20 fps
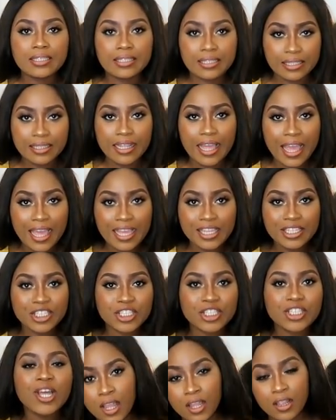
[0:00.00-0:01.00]

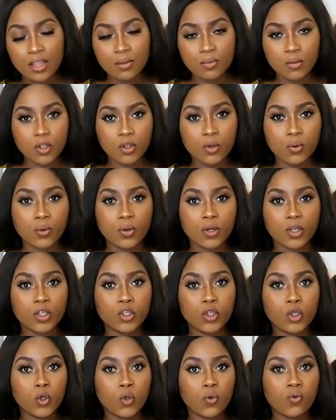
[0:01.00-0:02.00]
snatched let me know what
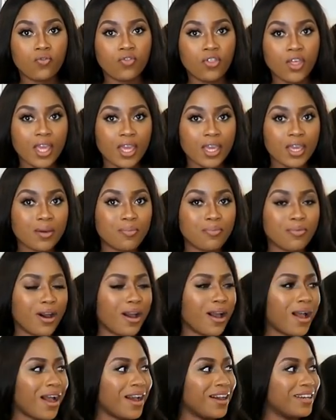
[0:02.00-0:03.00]
you think
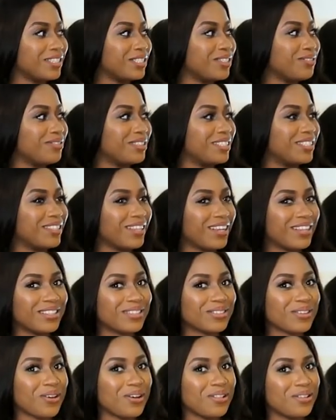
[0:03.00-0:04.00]
but i actually really like
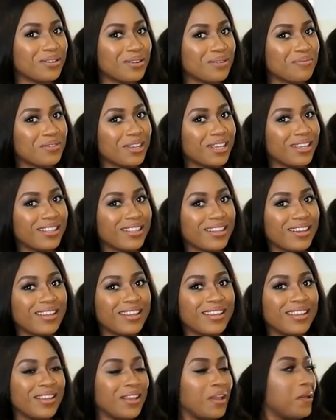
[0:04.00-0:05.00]
this color on me
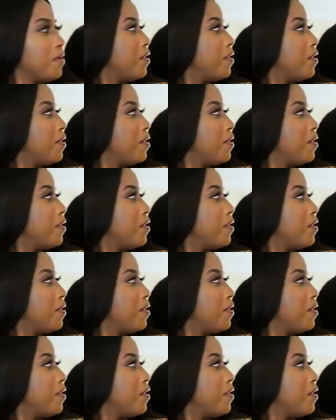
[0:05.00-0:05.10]
like